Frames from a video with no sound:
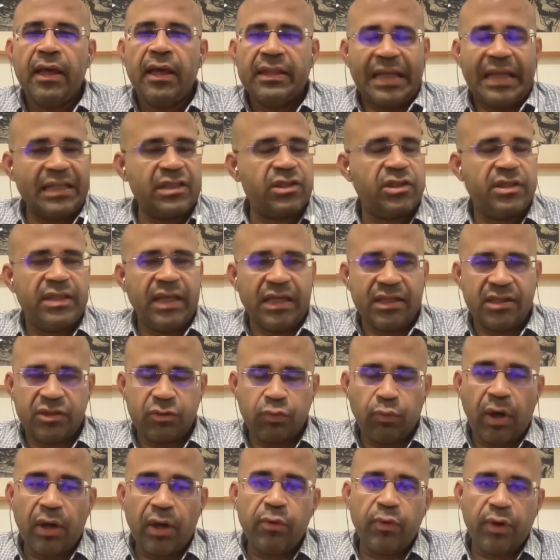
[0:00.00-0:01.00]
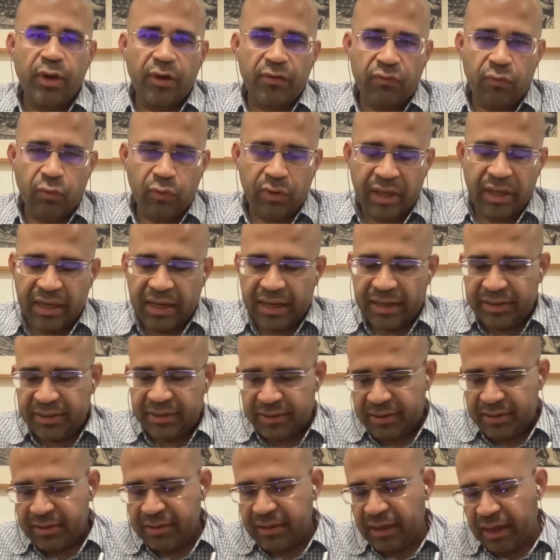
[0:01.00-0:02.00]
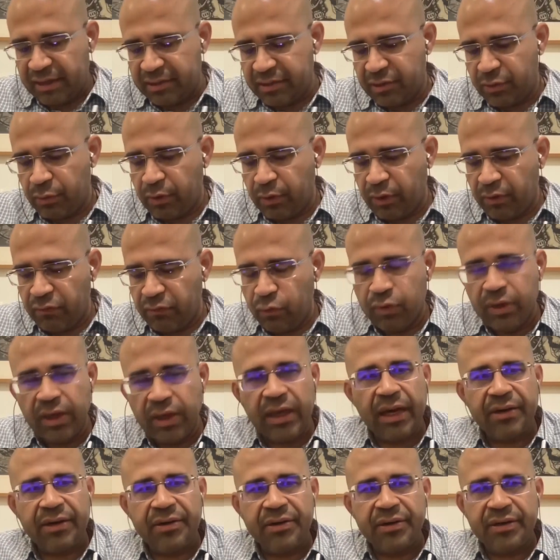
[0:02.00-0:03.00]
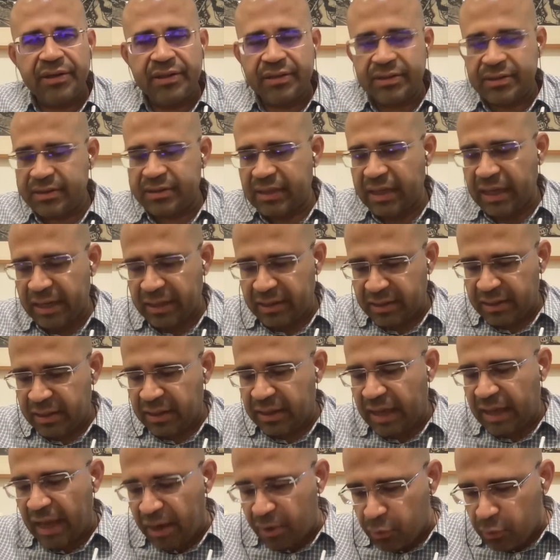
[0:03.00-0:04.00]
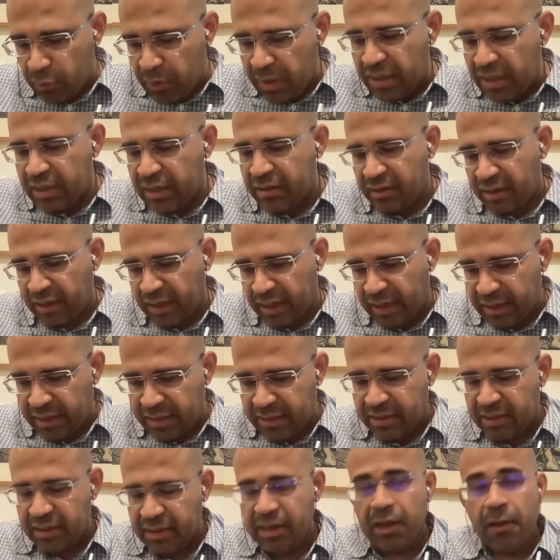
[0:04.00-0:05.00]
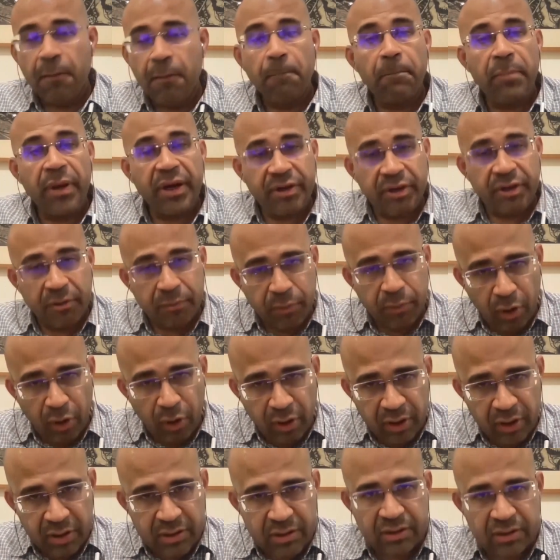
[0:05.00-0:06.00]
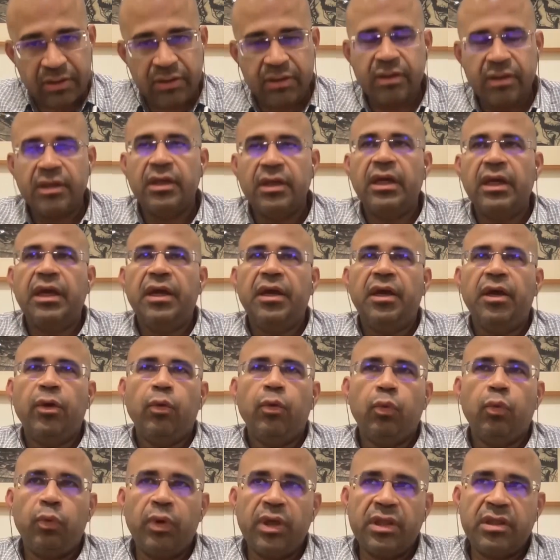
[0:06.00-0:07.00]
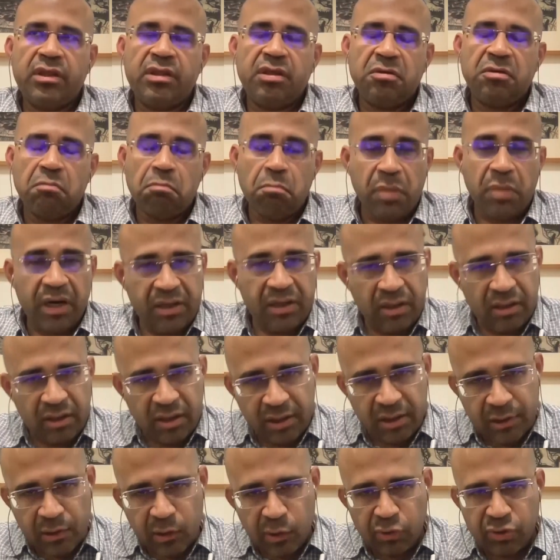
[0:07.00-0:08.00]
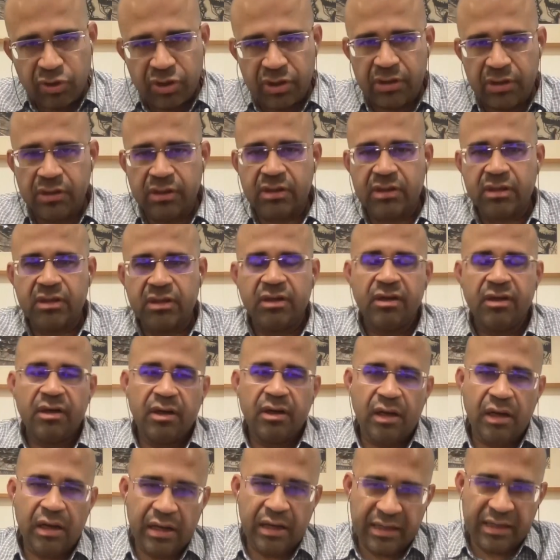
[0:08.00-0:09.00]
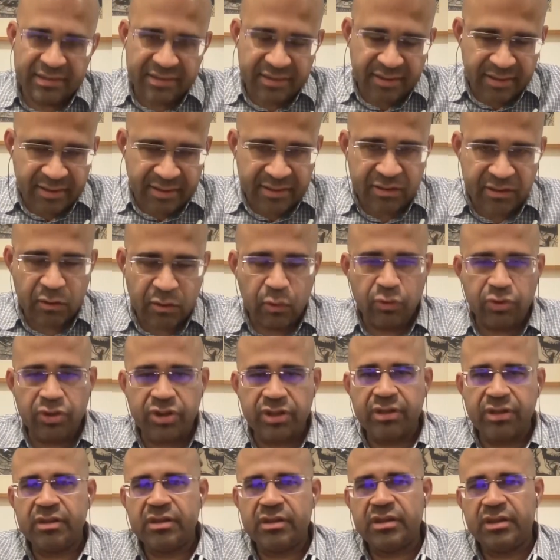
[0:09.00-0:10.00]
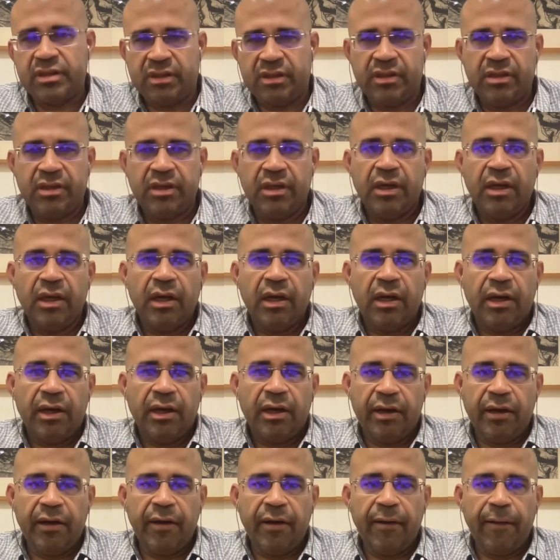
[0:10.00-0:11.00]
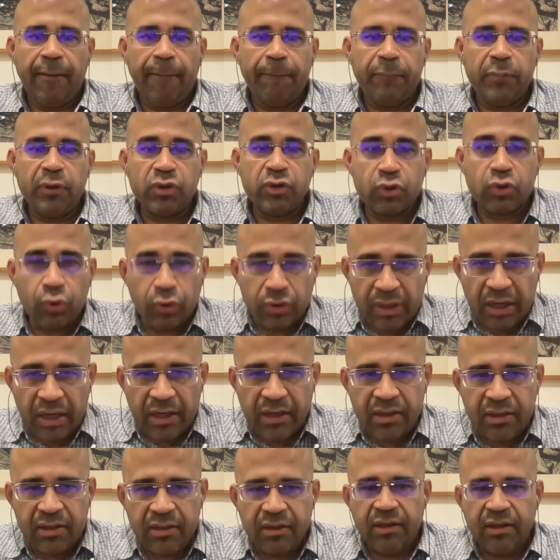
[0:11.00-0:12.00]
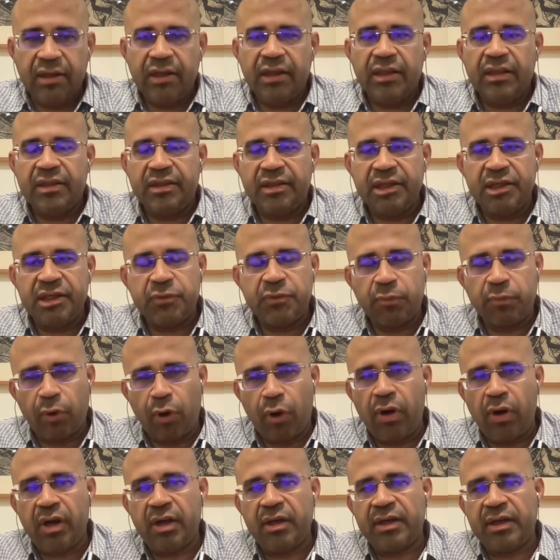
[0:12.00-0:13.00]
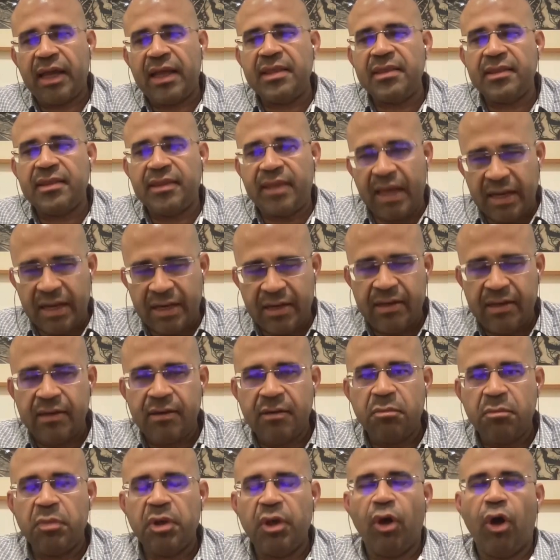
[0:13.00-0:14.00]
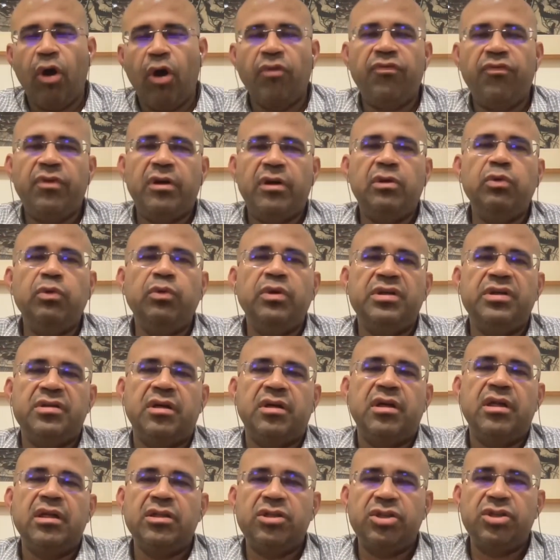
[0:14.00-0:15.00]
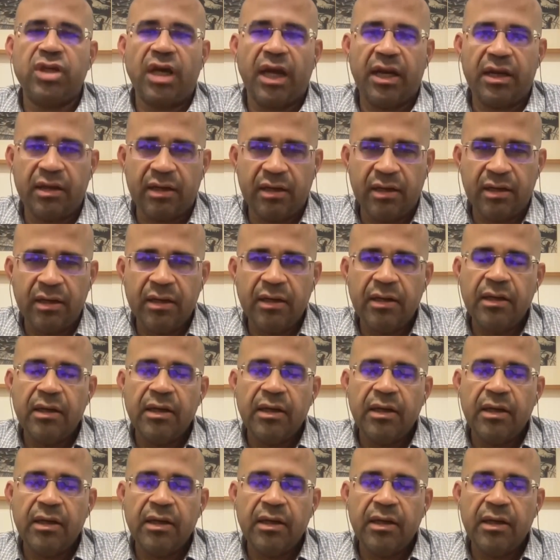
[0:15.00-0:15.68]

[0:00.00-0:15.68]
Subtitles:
That's one way of looking at it. The other way of looking at it is that can we create better products with better inclusions, lesser exclusions, so that this product can then be offered to a certain channel,